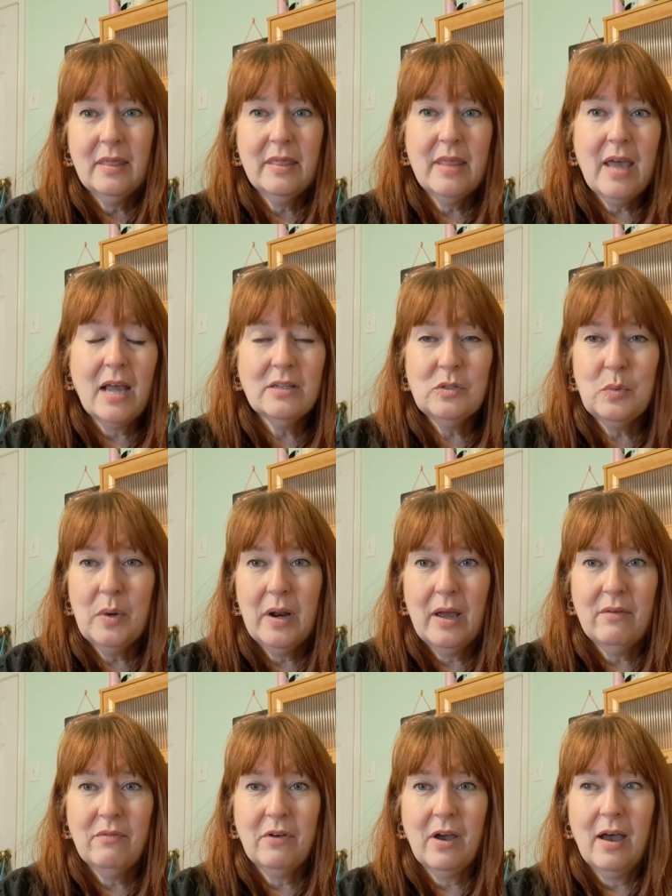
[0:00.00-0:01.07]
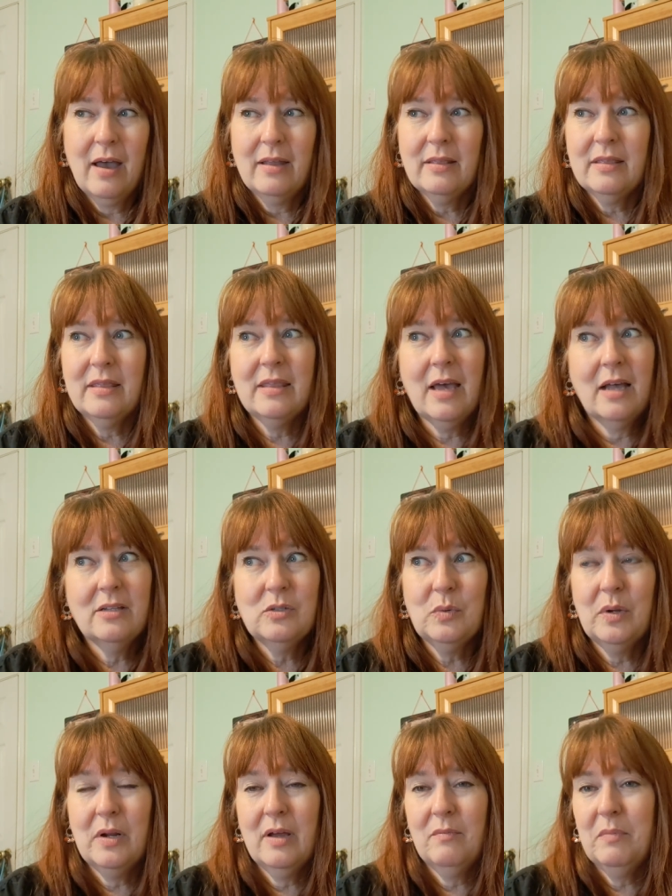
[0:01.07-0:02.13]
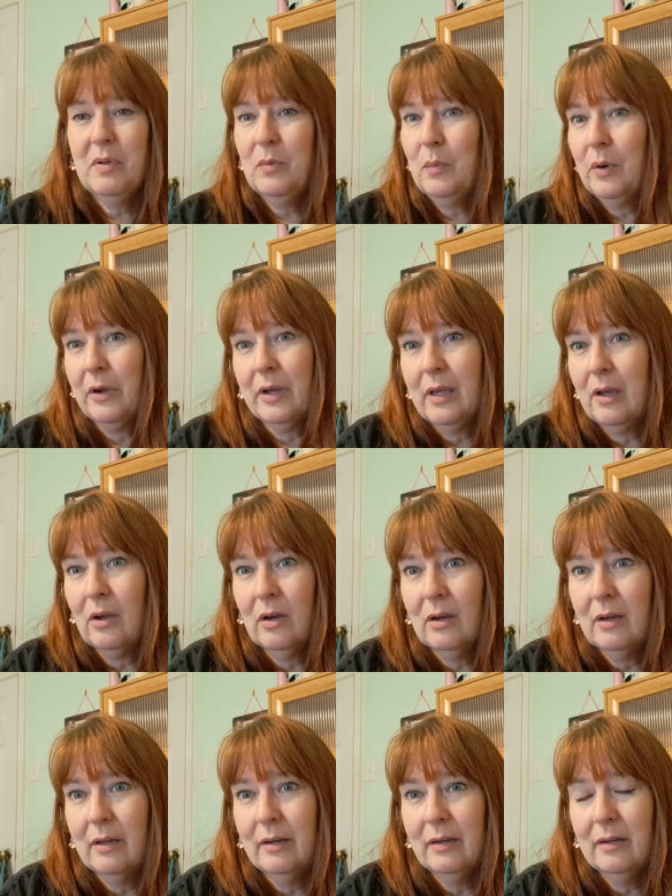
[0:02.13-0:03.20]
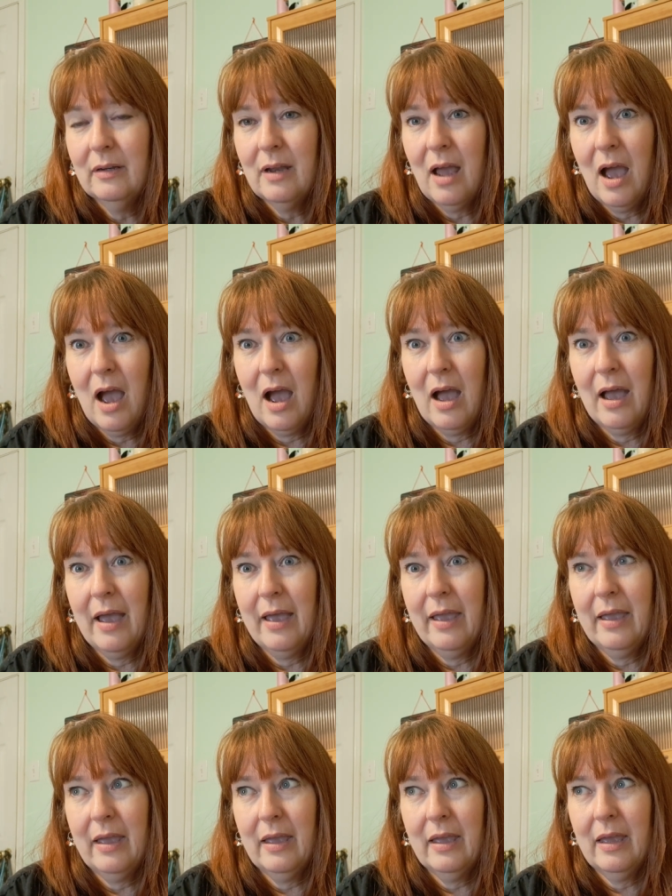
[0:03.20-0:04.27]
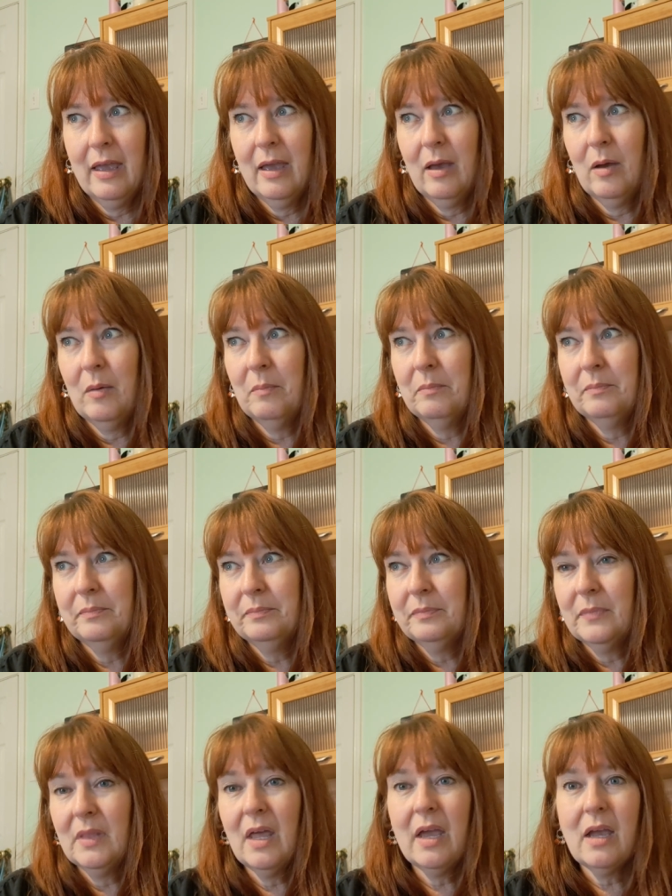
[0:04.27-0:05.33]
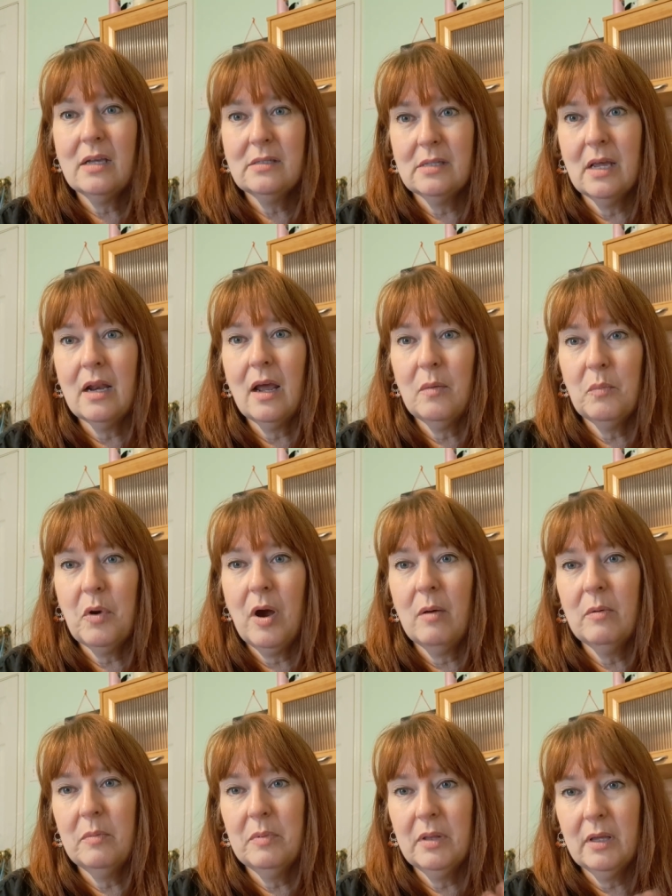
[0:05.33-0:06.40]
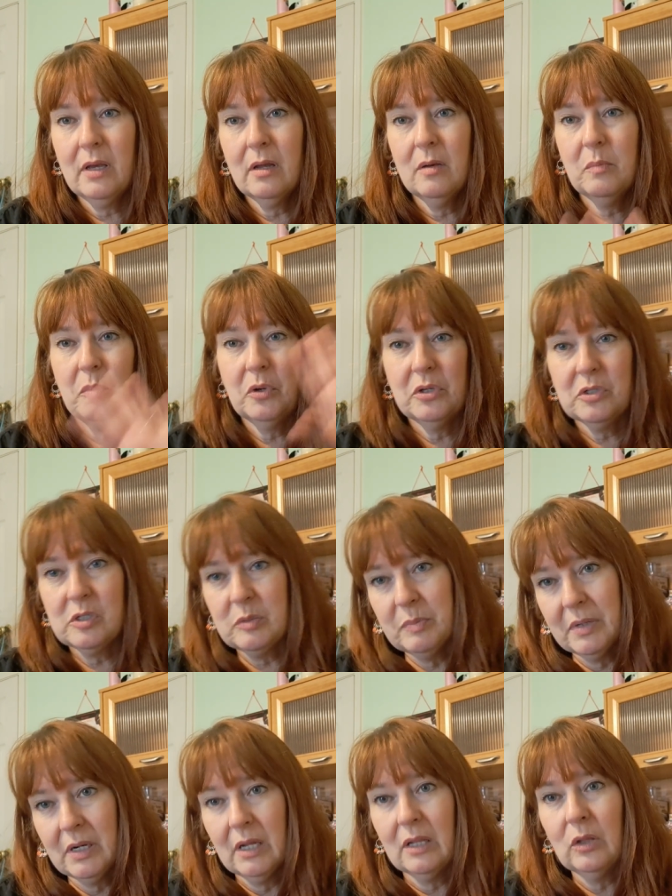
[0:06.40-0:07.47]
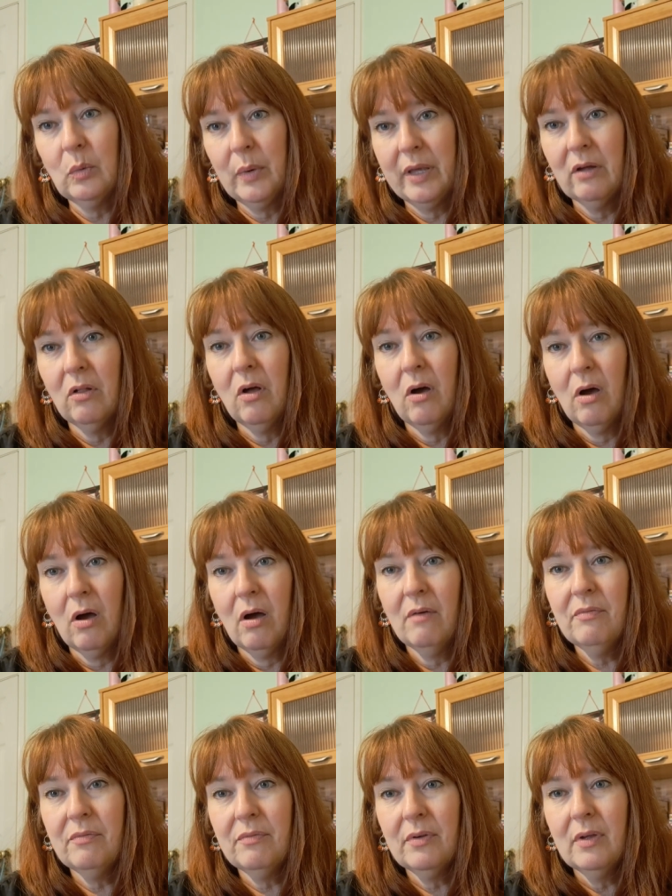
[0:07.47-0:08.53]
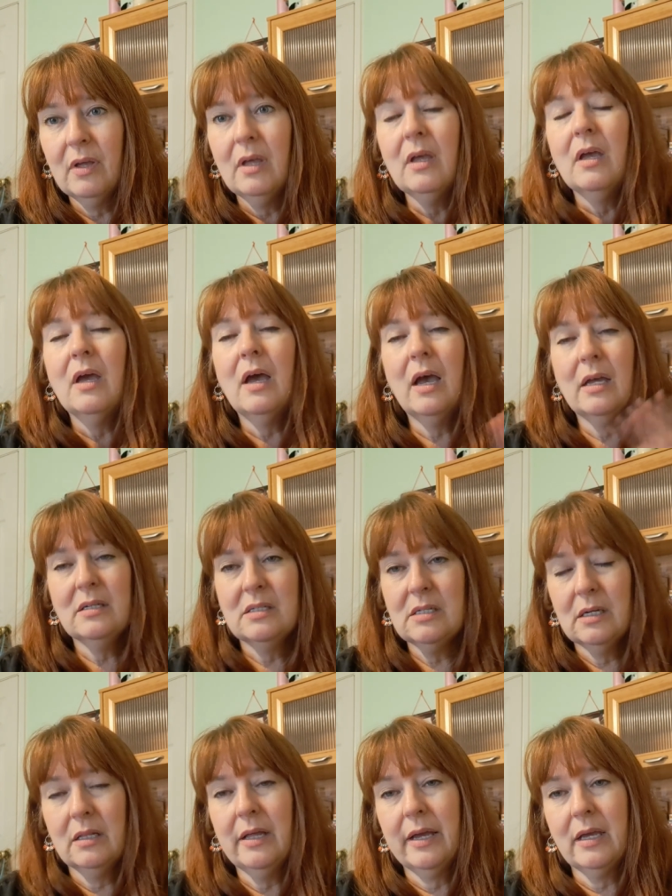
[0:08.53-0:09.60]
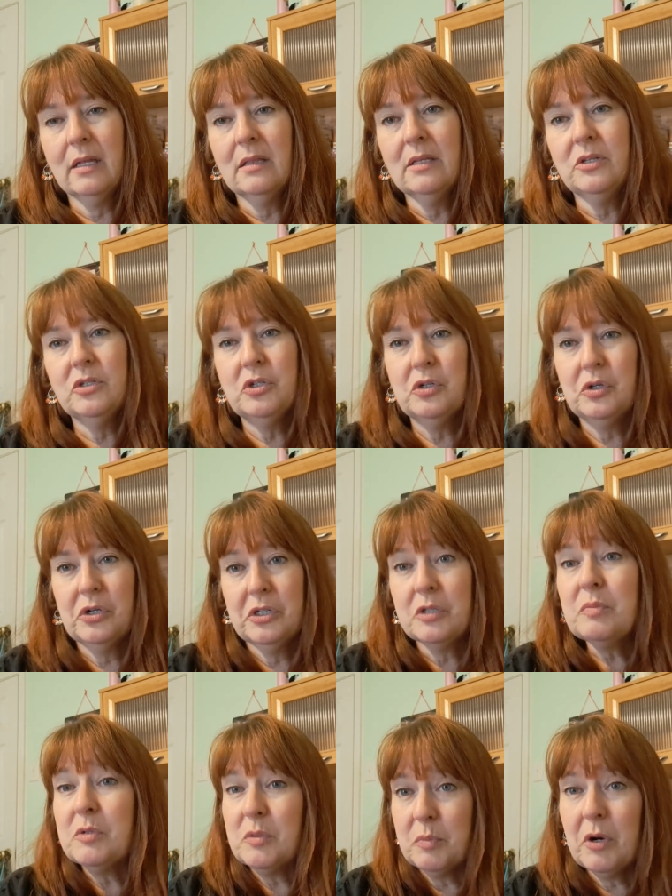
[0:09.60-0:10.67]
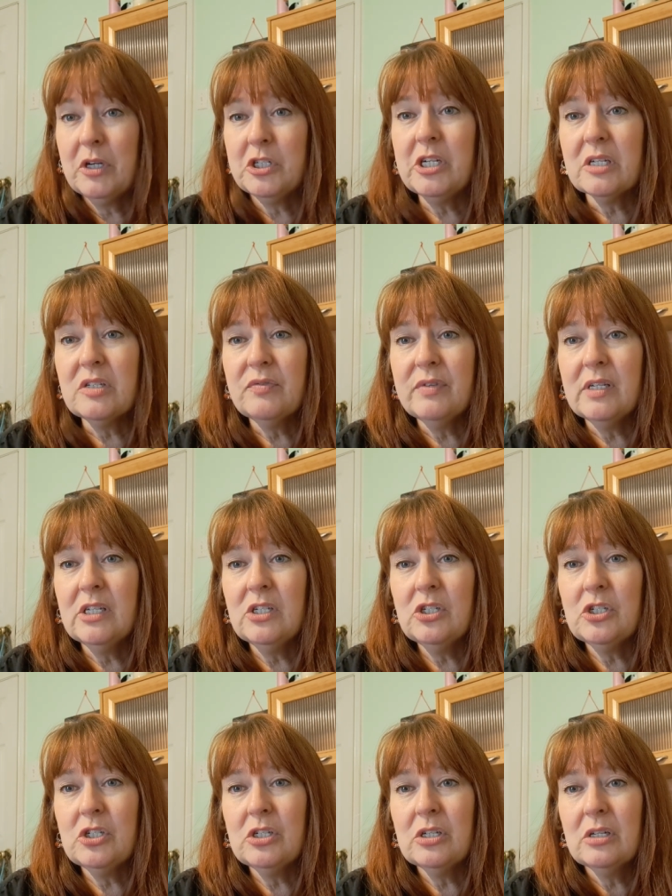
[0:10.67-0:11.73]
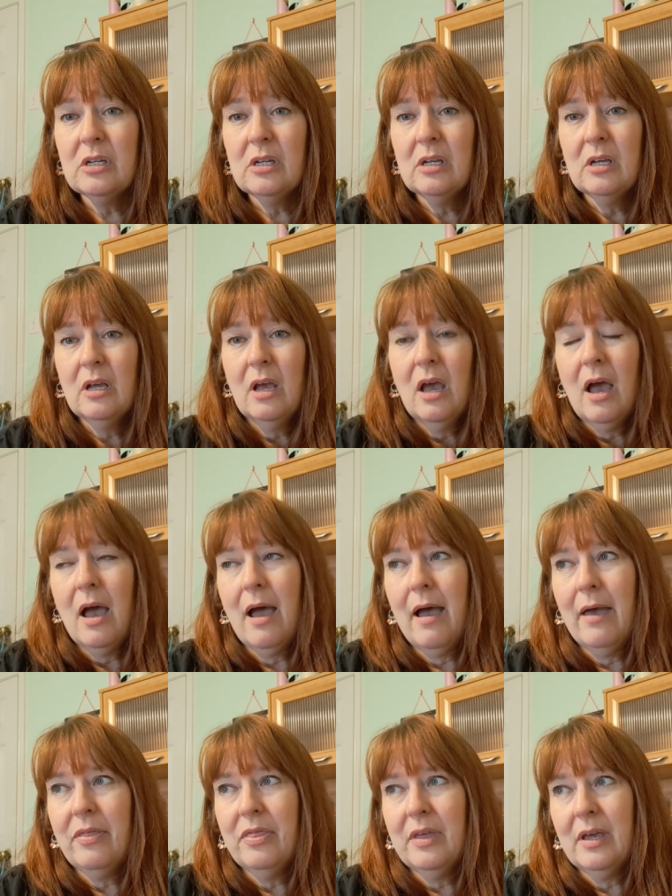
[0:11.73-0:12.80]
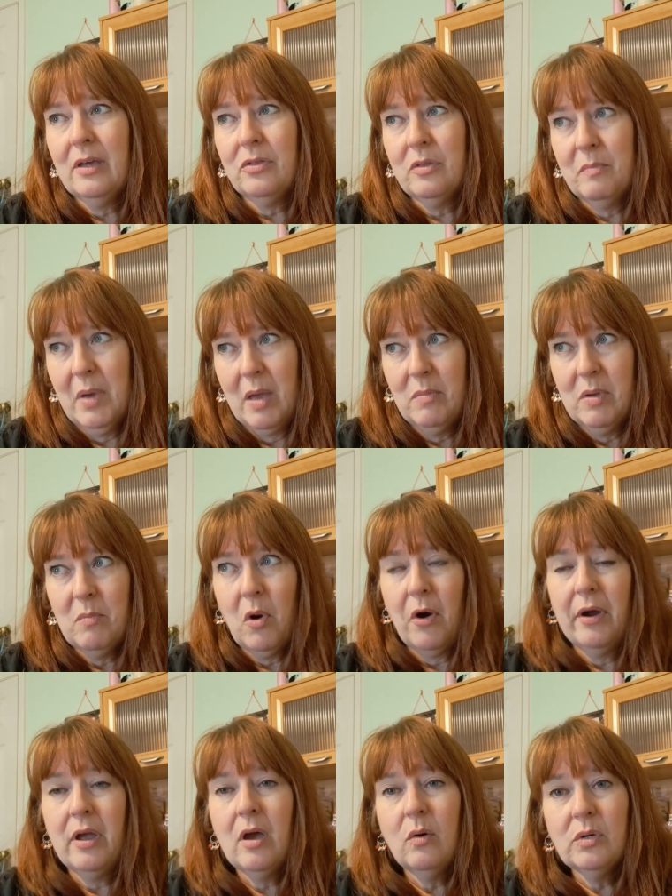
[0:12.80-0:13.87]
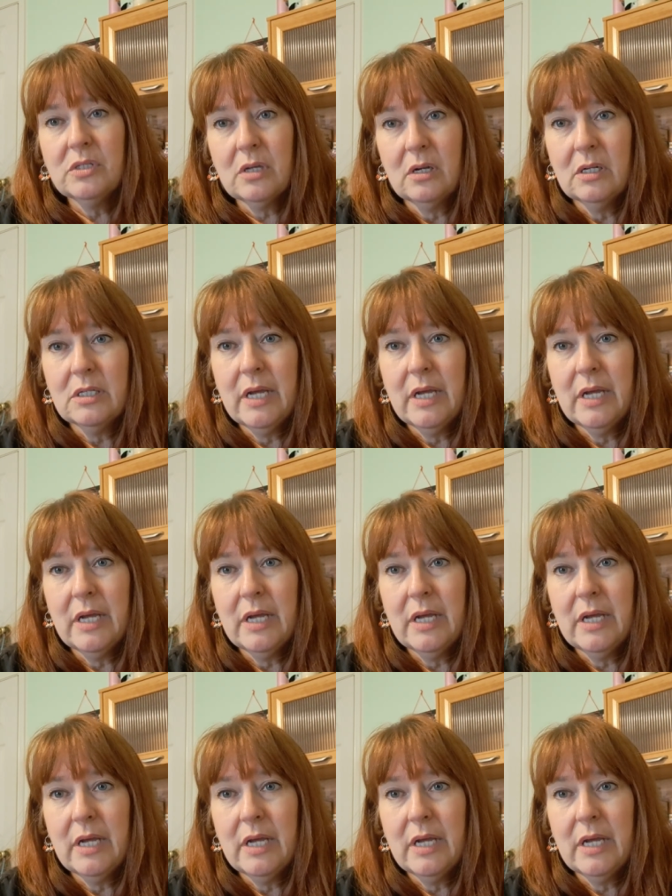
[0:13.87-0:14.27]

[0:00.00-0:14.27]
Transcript: that's what I've got. That's what I've been working on. I am, like I said, I'm probably going to put spinning the wheel off until I get these two Christmas projects finished. I think the Baby Mario is going